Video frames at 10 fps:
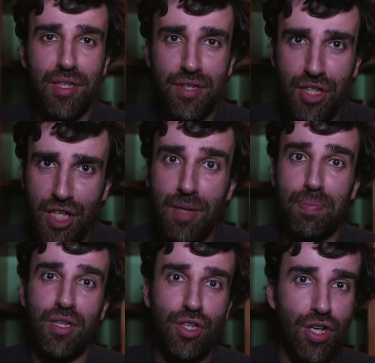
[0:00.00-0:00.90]
the
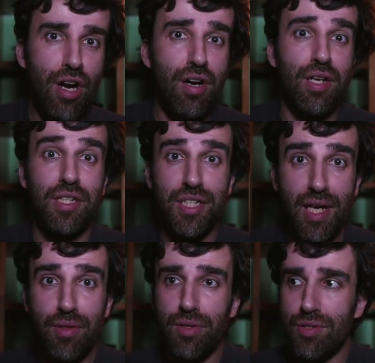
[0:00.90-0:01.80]
deep, dark
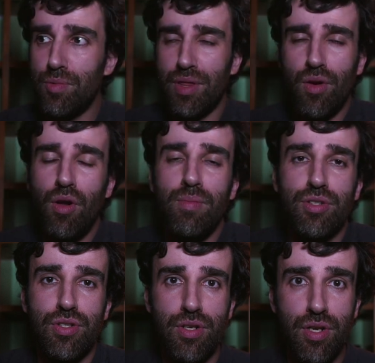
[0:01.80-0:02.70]
shadows with
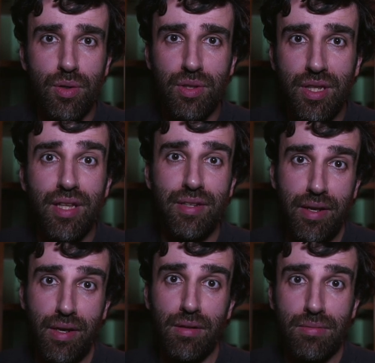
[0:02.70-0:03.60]
almost no
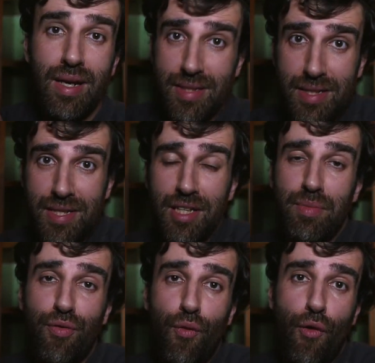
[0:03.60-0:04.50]
detail. As I said
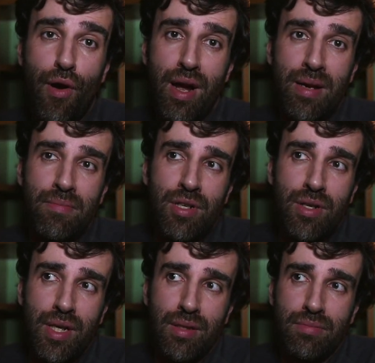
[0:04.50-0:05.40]
before, I'm
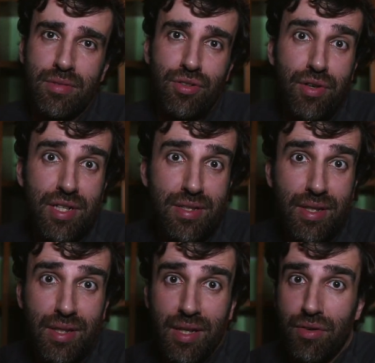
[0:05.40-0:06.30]
not
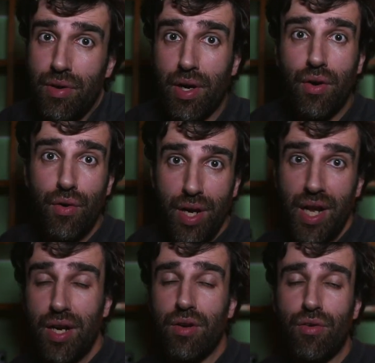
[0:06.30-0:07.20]
interested in
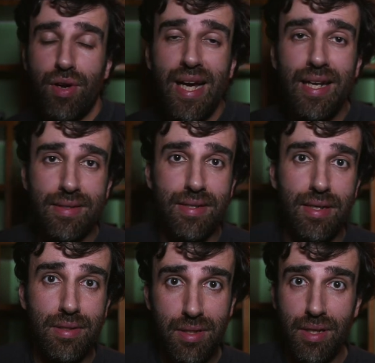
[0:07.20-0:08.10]
recreating
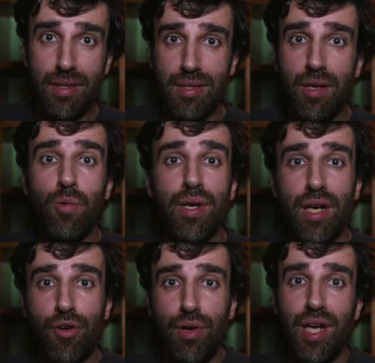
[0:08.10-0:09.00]
reality as it is. I
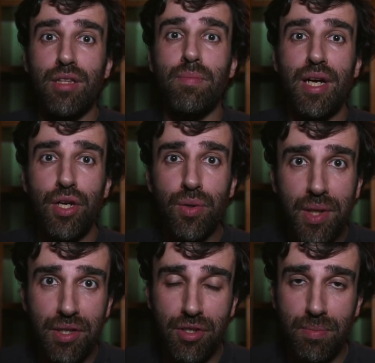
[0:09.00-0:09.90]
want to create my
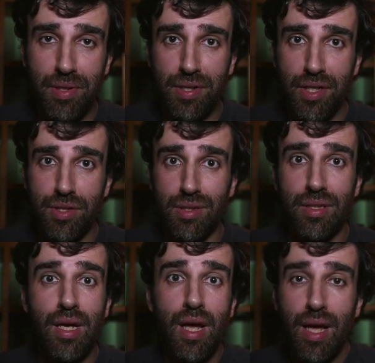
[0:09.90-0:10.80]
own interpretation,
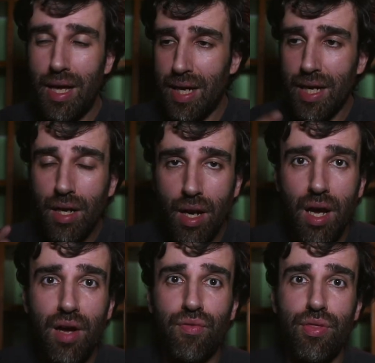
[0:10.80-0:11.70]
and I
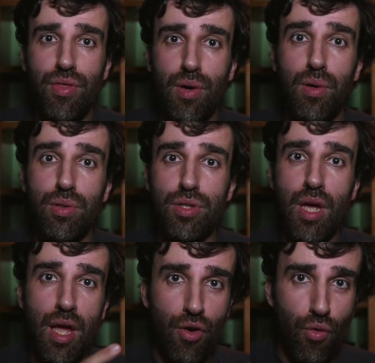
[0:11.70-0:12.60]
love those